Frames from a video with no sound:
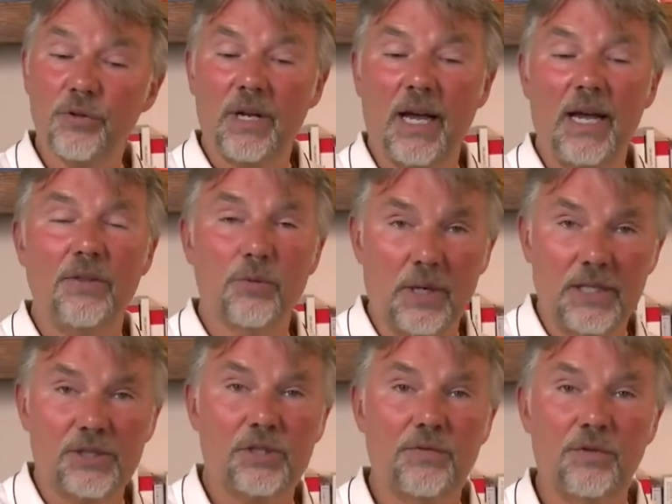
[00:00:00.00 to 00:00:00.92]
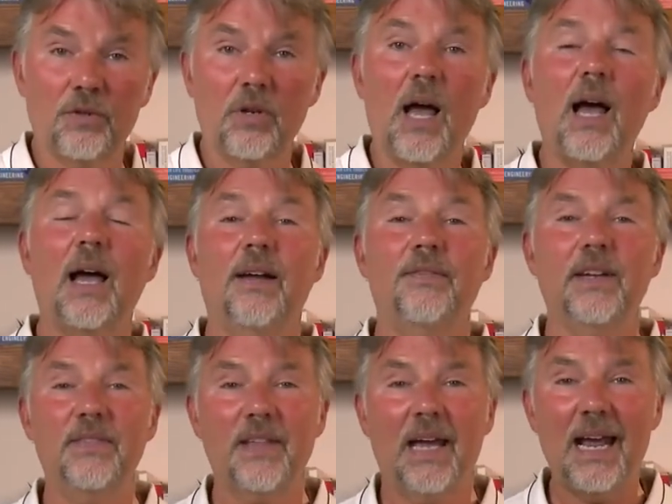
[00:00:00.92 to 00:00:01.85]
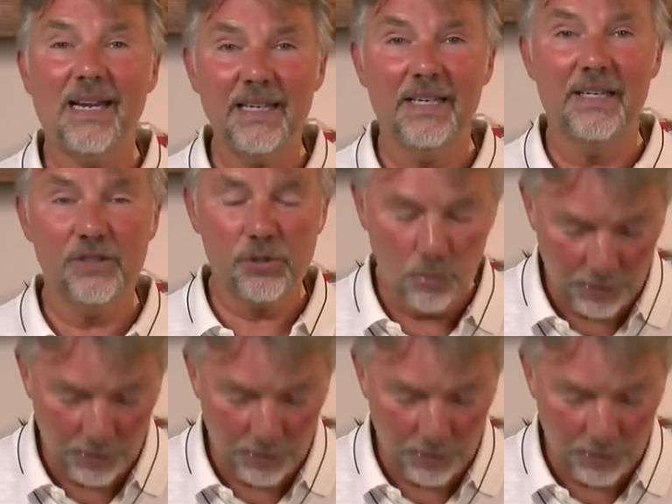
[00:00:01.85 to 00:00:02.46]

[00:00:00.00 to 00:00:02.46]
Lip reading: day the rest of your life. And that is when